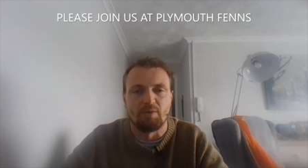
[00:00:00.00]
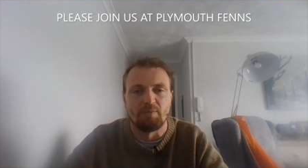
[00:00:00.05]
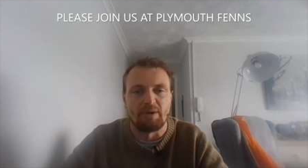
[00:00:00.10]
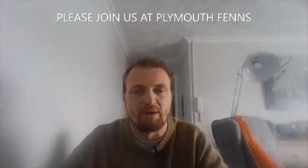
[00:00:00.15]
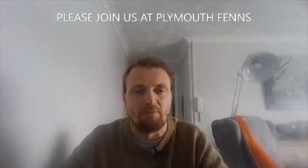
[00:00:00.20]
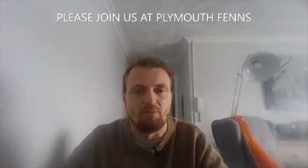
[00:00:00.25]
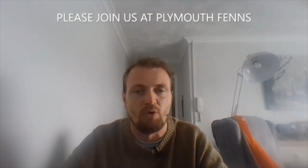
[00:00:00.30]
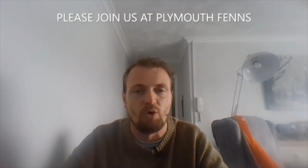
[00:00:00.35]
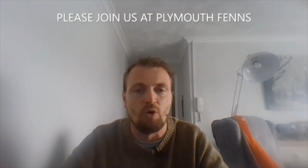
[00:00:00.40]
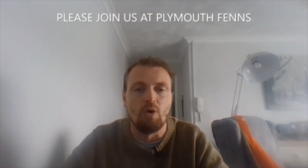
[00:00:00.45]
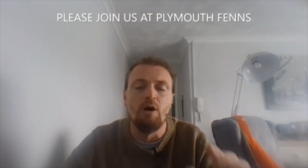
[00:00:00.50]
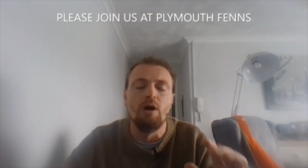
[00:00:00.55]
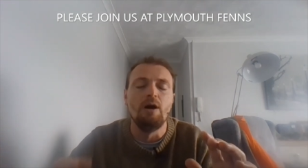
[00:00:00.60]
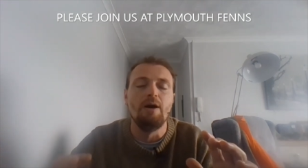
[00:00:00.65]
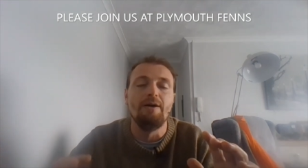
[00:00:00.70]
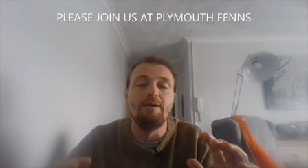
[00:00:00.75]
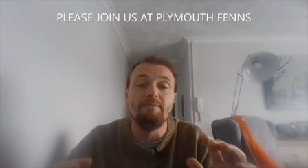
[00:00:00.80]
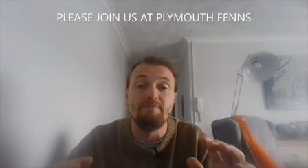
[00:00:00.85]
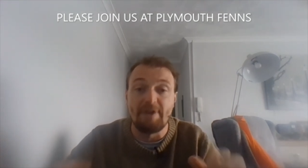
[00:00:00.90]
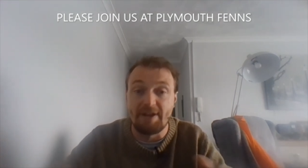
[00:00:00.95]
bit more.
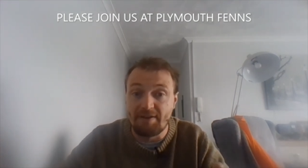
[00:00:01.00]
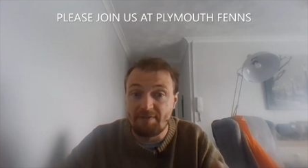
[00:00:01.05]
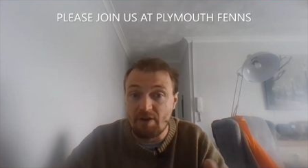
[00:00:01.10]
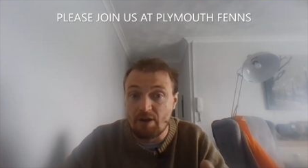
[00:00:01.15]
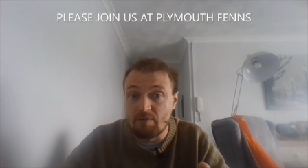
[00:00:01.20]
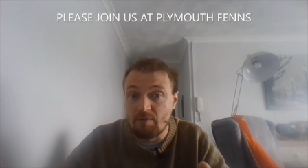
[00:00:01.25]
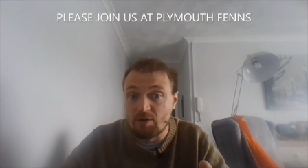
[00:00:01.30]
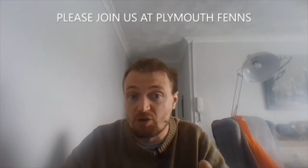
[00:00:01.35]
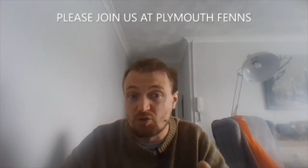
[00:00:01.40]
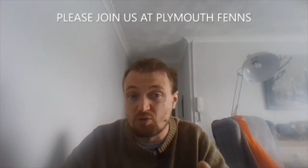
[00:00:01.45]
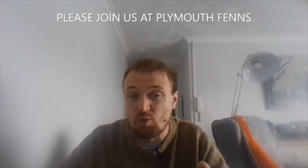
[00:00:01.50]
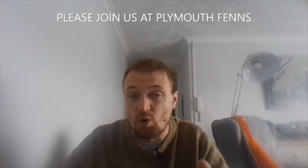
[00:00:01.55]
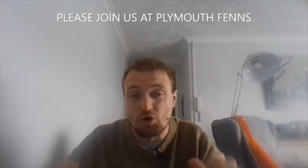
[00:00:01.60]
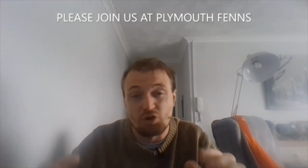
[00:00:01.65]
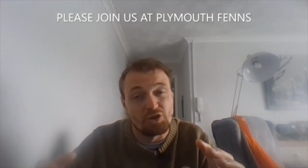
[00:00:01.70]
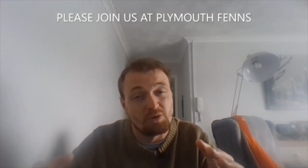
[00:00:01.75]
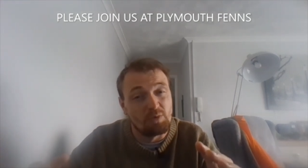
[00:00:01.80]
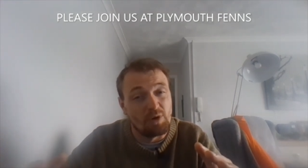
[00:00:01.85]
Thank you very much for watching.